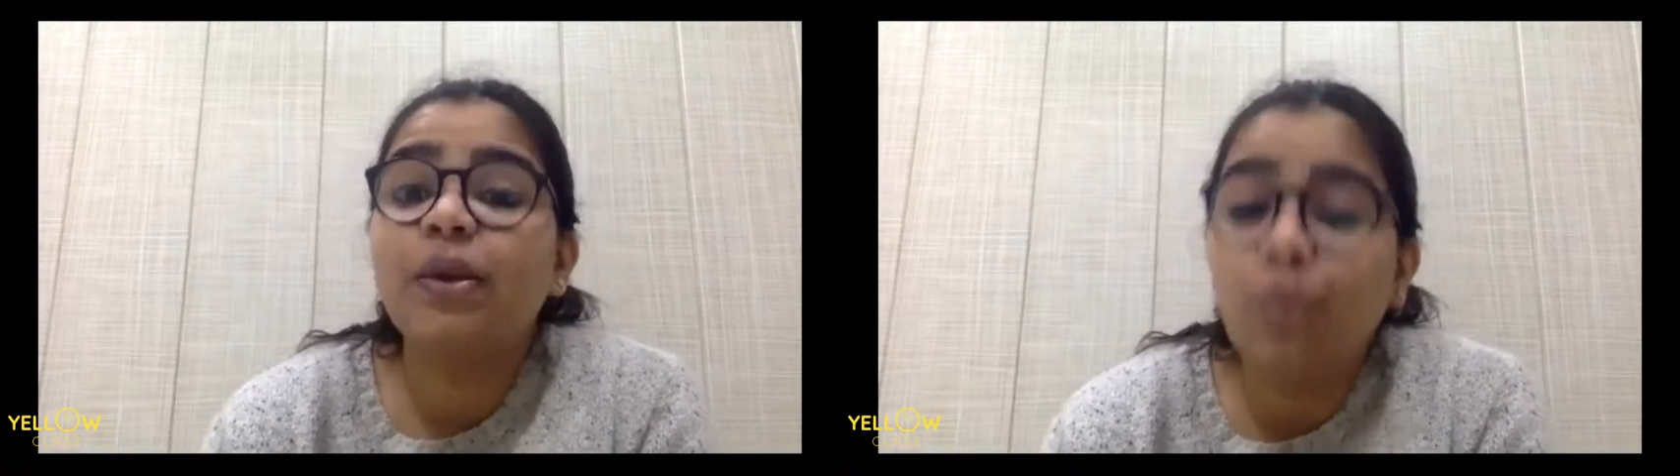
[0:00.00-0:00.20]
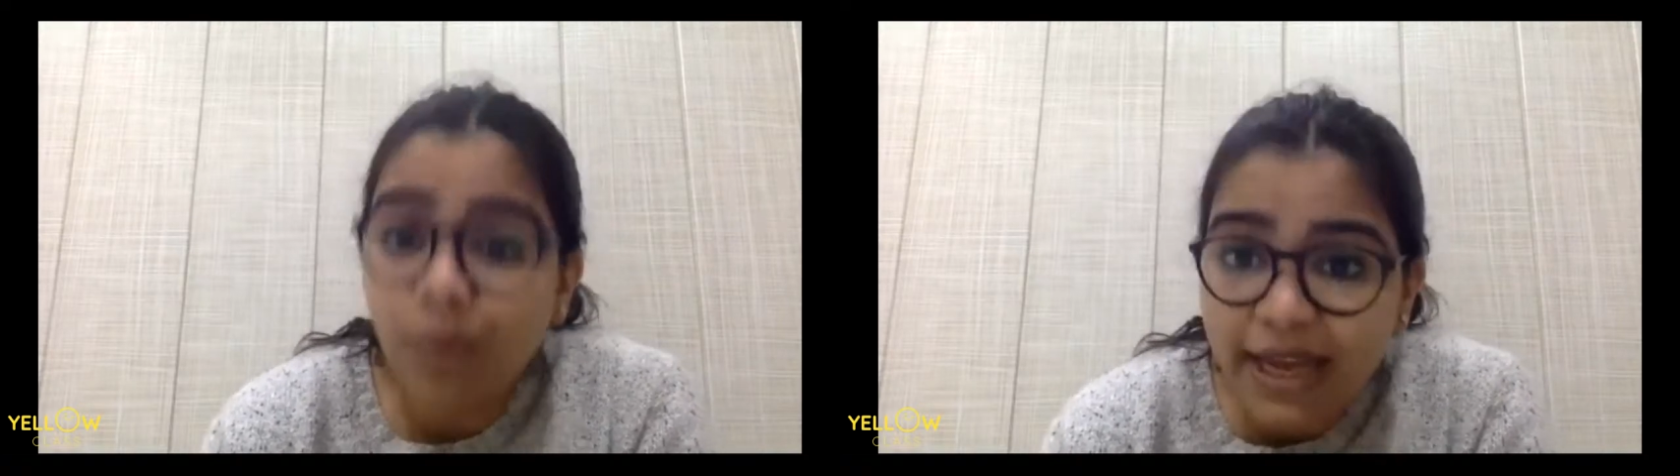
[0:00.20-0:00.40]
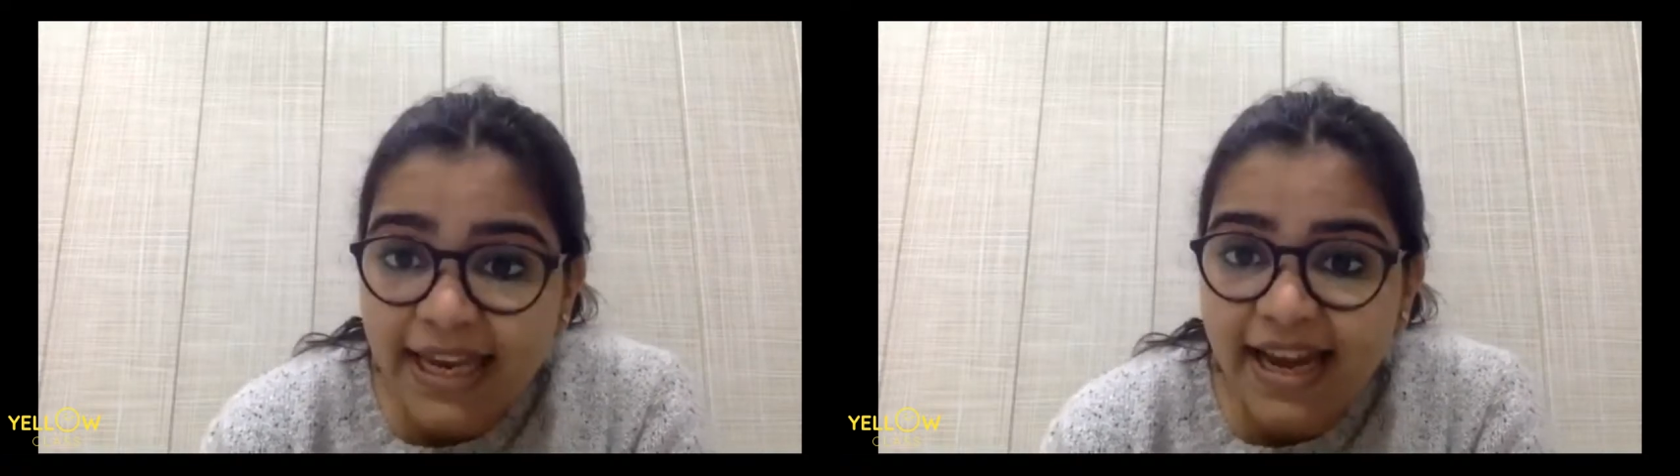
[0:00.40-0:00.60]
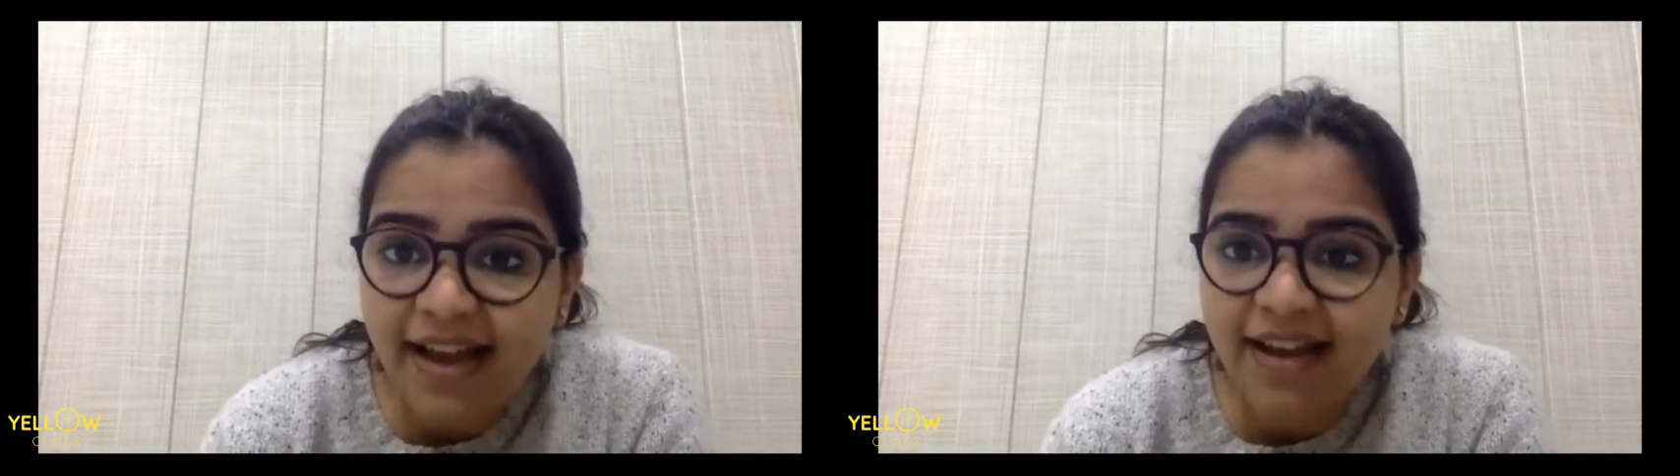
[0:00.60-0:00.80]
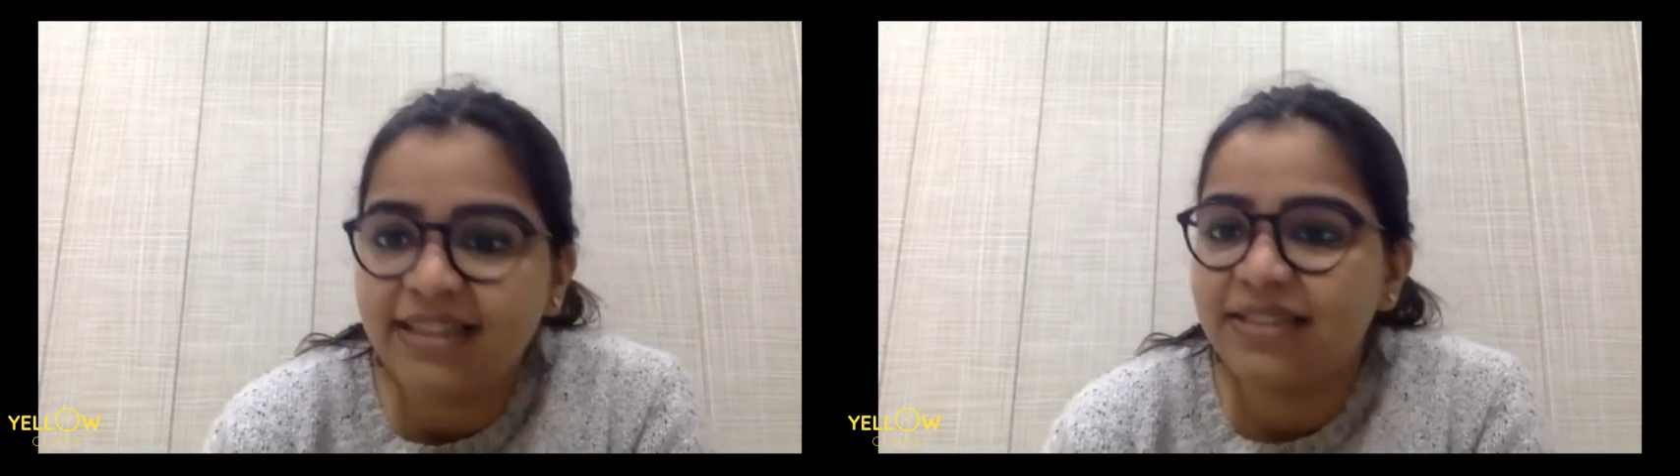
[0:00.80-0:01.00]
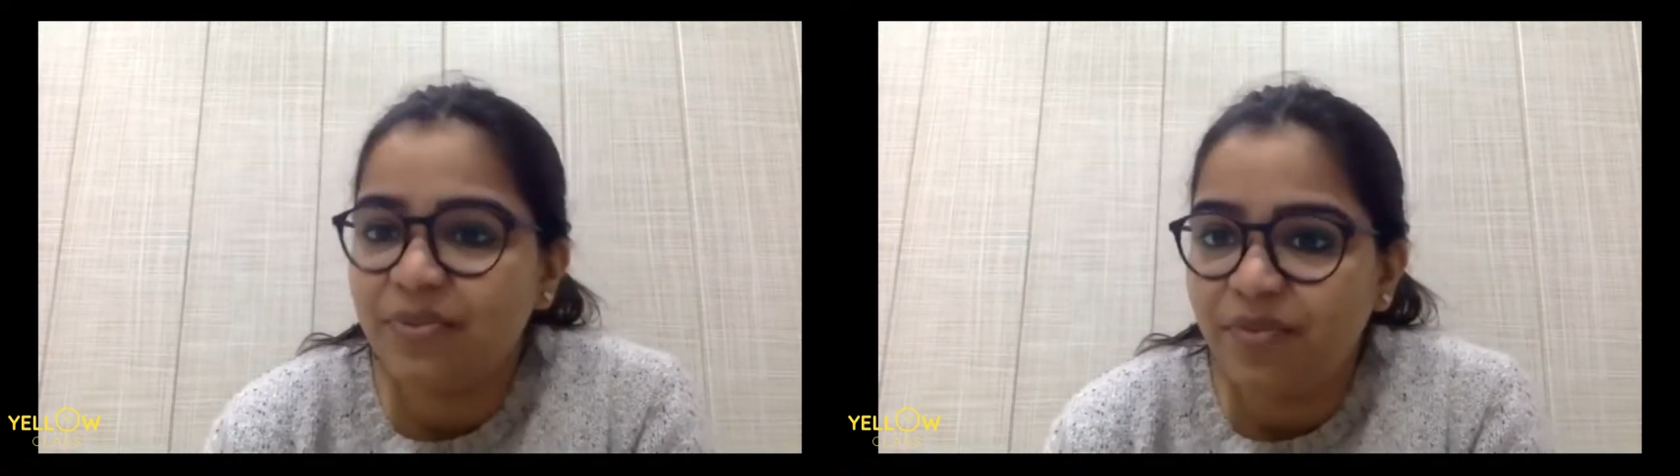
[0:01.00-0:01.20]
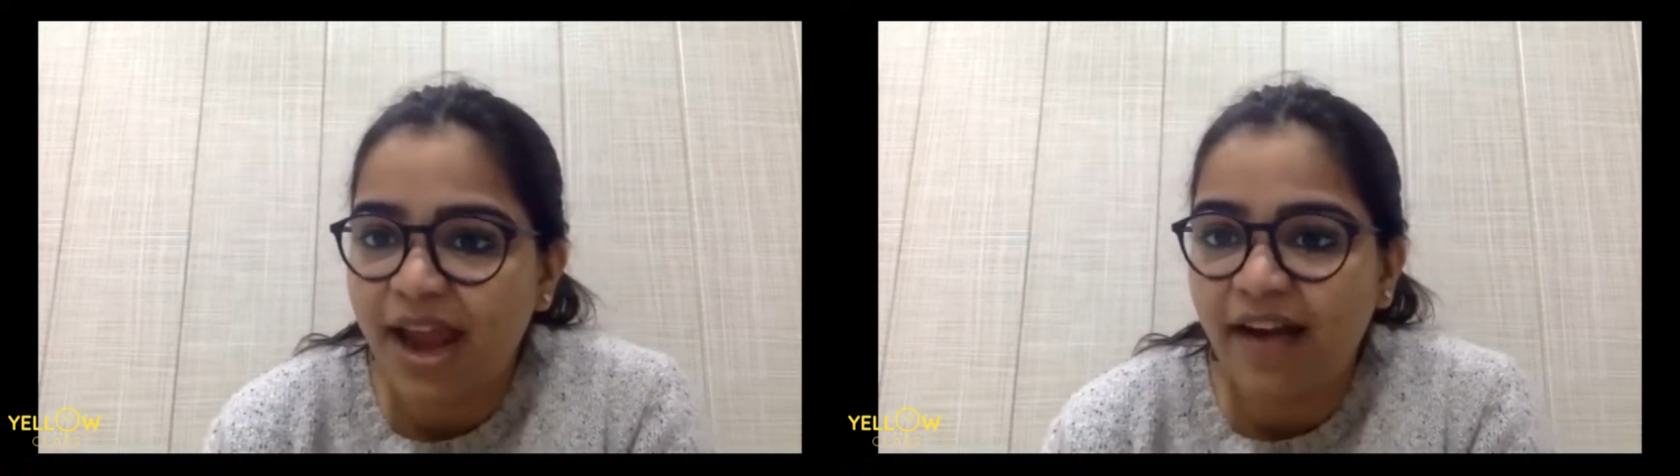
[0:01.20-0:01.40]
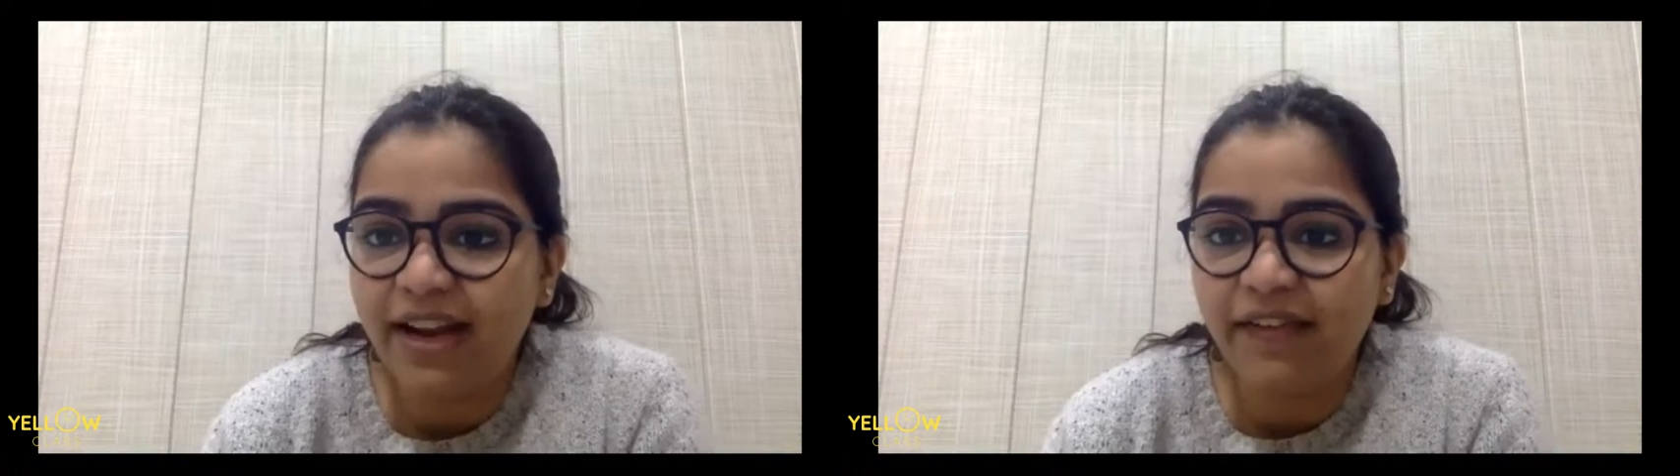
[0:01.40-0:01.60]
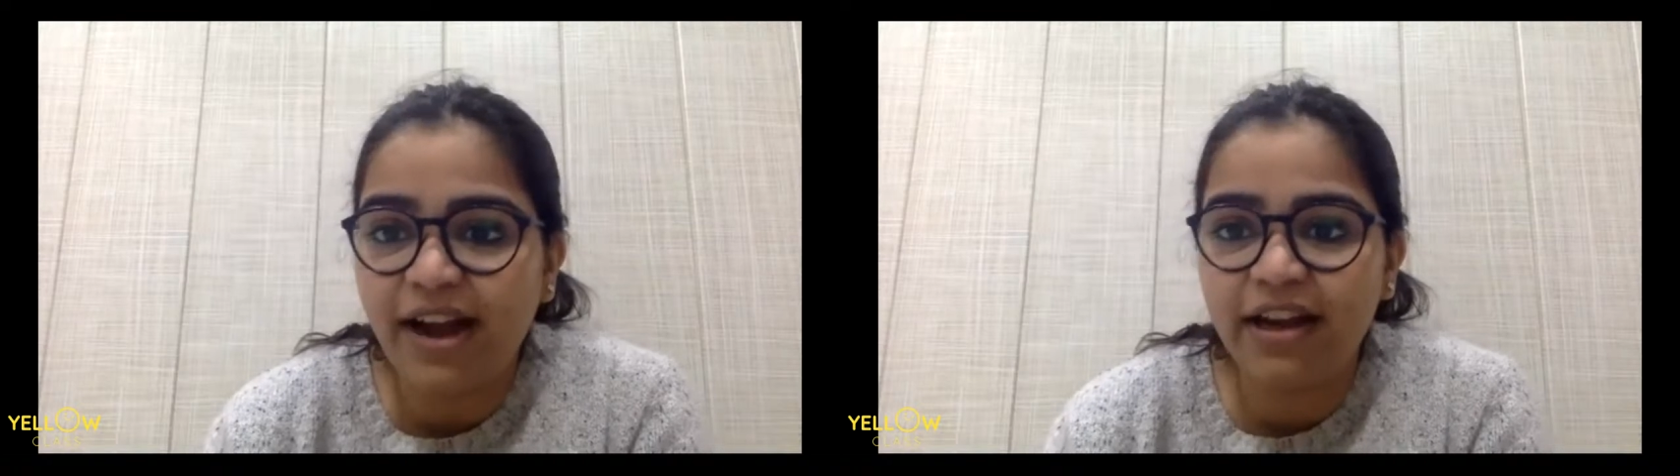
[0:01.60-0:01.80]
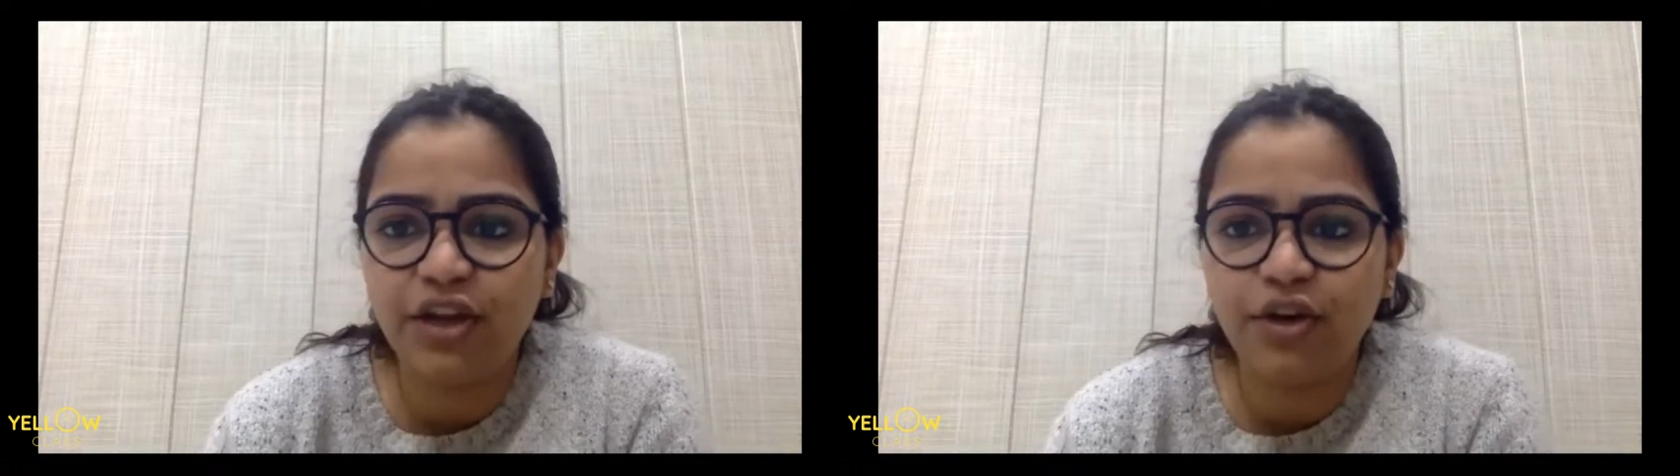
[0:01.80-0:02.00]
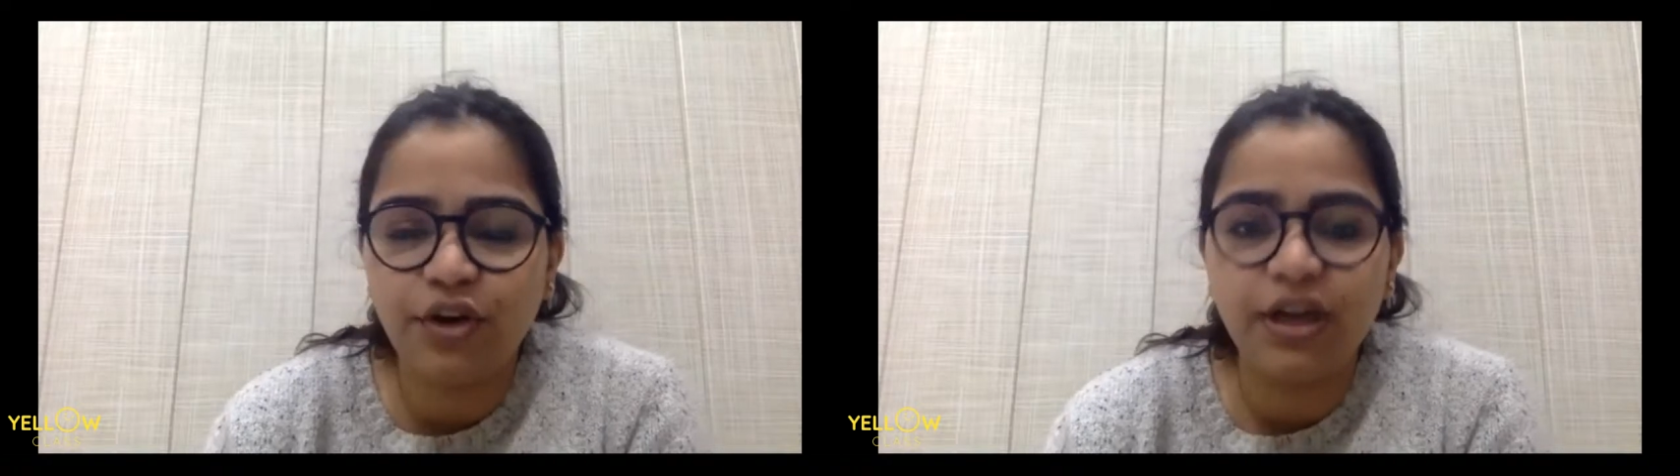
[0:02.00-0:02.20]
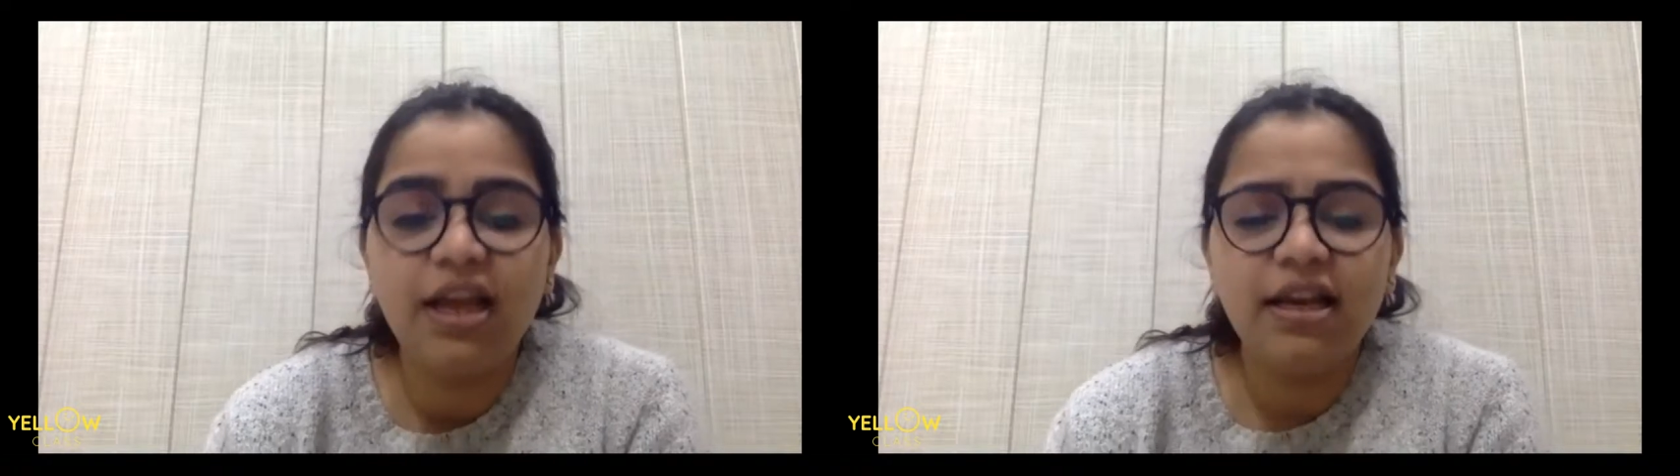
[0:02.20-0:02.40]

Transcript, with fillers: Venus. Very, very good.